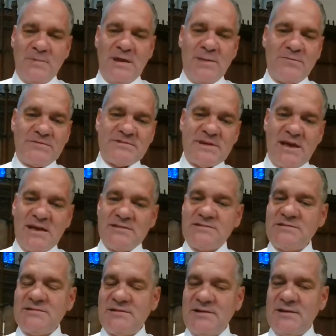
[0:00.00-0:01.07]

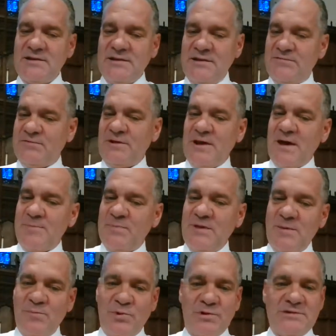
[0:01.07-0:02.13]
emphasized and lifted up the
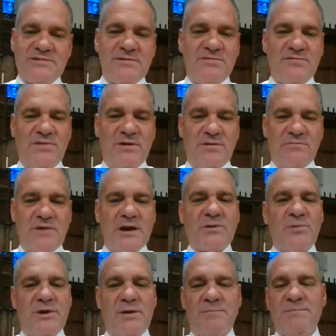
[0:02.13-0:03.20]
importance of the
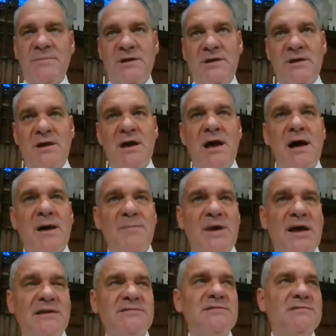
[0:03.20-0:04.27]
Requiem
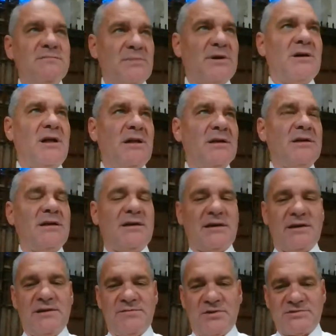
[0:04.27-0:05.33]
Mass, and
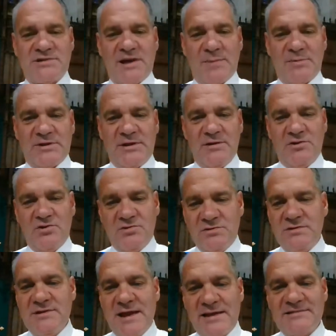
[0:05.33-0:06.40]
McCulloch devotes a couple
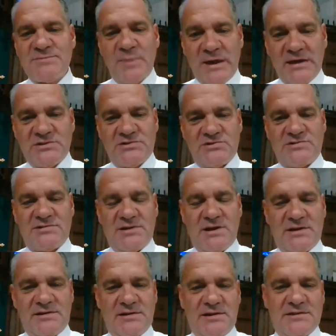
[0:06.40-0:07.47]
nice pages
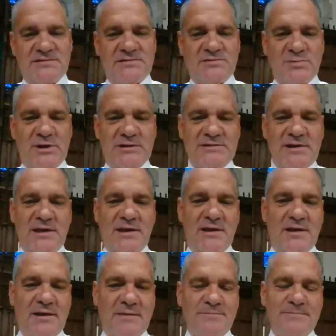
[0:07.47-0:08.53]
to this as well.
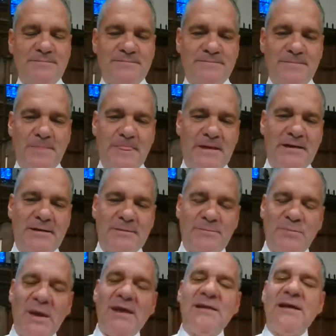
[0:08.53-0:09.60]

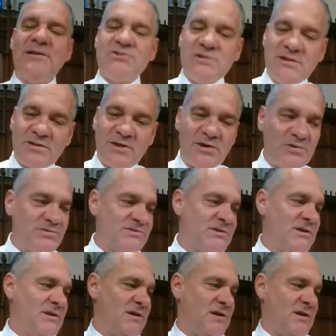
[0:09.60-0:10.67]
Pay attention to those.
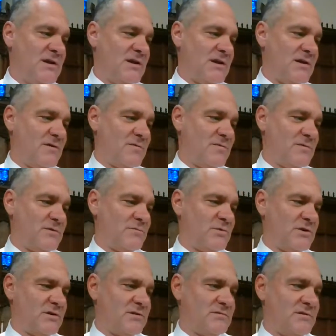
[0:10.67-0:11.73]

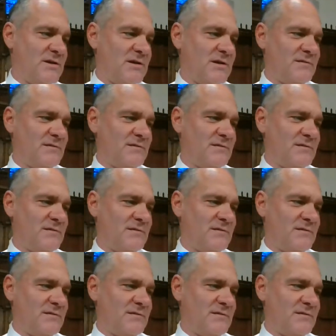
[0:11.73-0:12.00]
We're